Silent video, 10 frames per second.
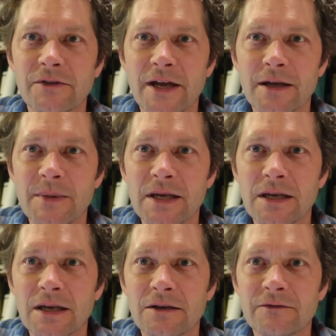flag
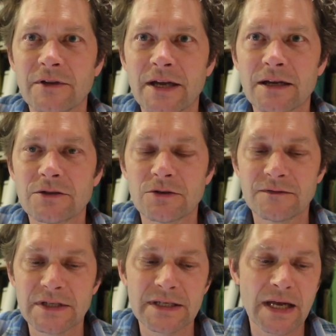making and flag sort
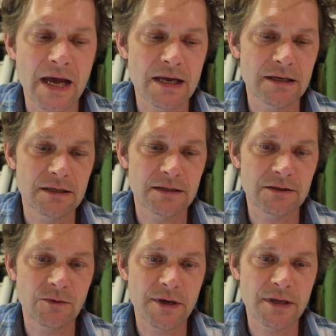of design
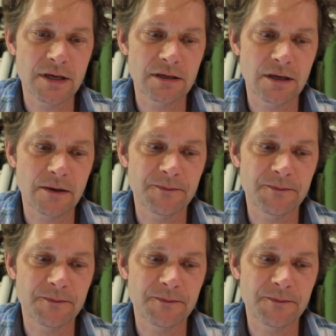is one that